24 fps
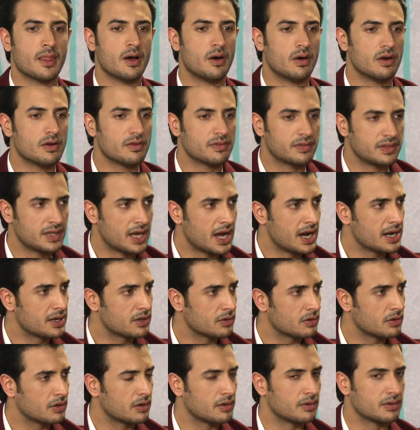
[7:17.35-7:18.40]
All of that
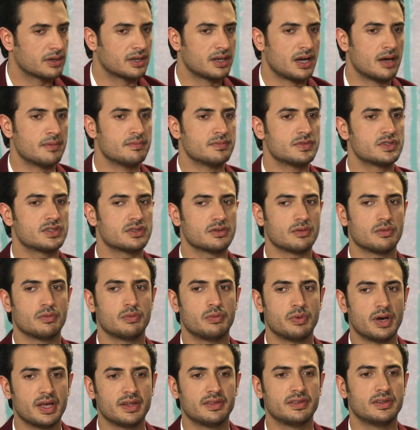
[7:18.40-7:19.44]
comes
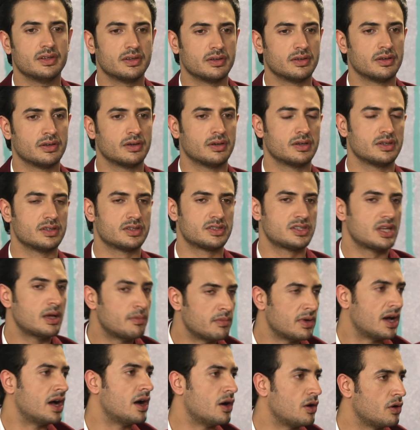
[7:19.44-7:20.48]
with,
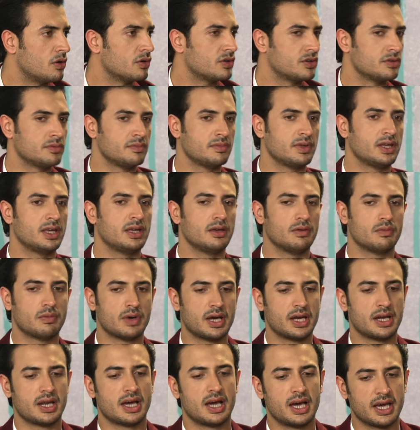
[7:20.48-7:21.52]
somehow, to me,
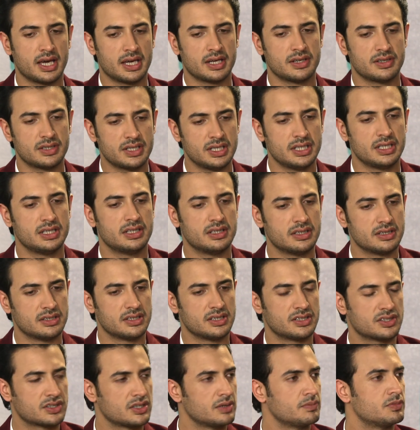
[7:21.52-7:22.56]
when I read the
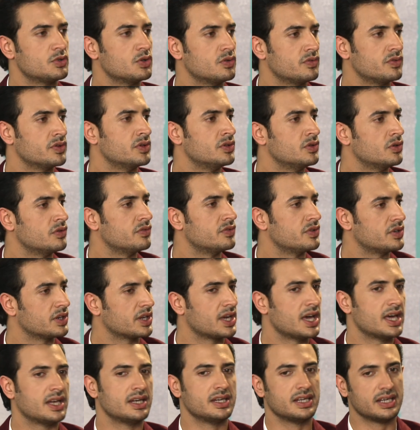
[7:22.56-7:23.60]
script over and over
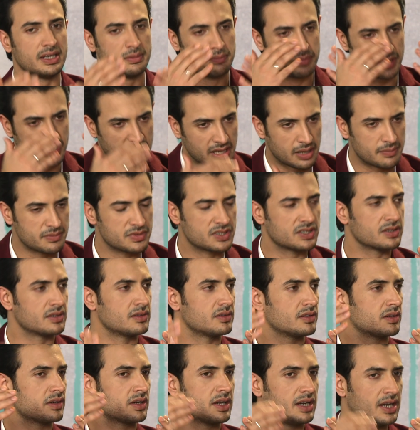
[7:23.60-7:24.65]
again, it becomes
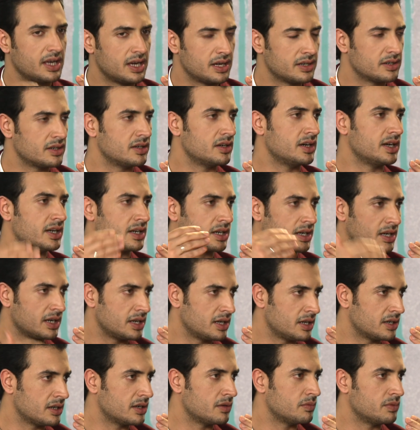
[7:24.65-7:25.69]
clearer and
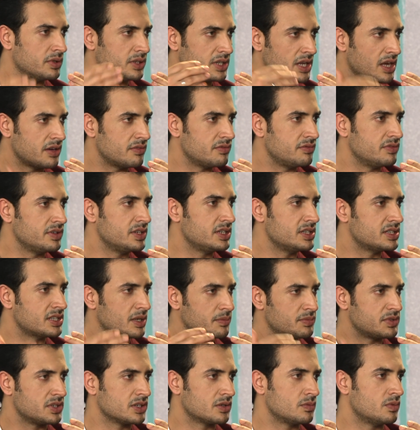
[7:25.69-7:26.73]
clearer with every
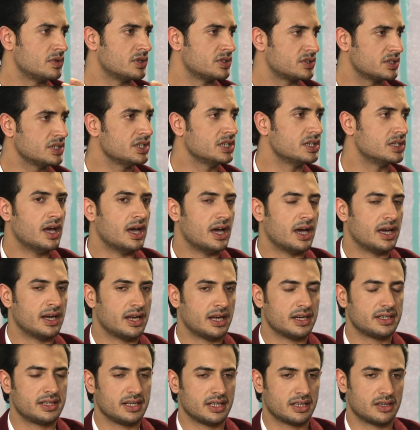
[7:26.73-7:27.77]
subsequent read. And I
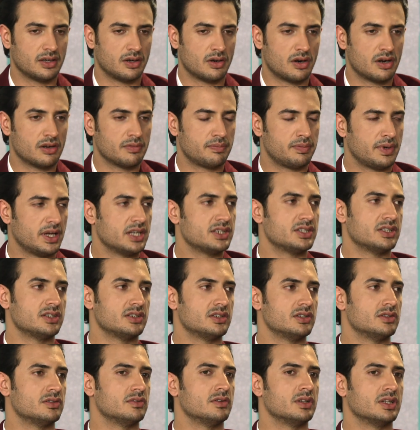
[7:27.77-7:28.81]
take a lot of pleasure
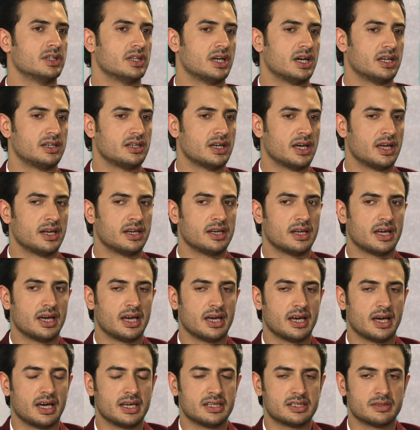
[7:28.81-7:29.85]
in doing that. And
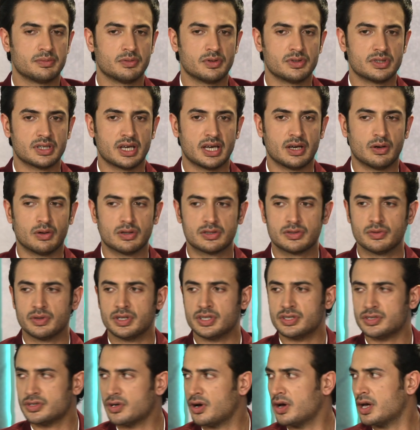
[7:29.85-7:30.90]
I suppose I also
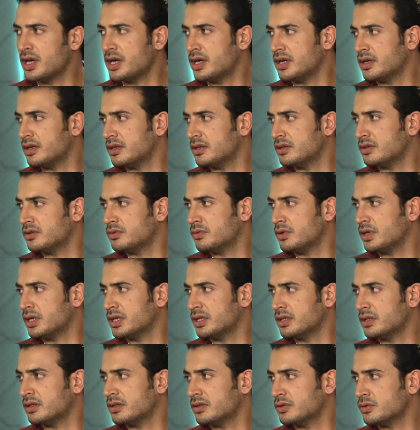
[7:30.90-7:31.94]
enjoy
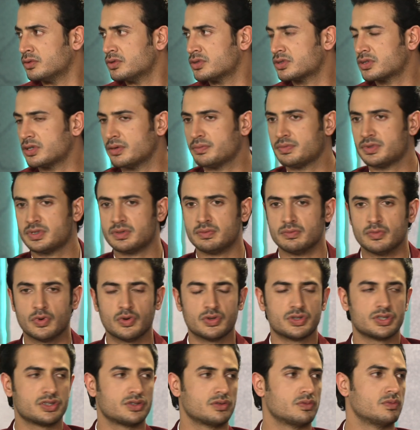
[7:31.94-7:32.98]
doing those scripts
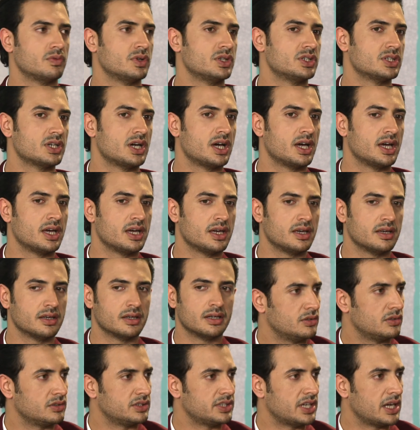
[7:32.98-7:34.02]
most, which I
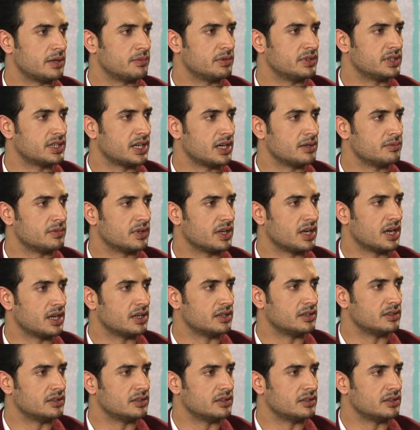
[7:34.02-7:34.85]
time and time again.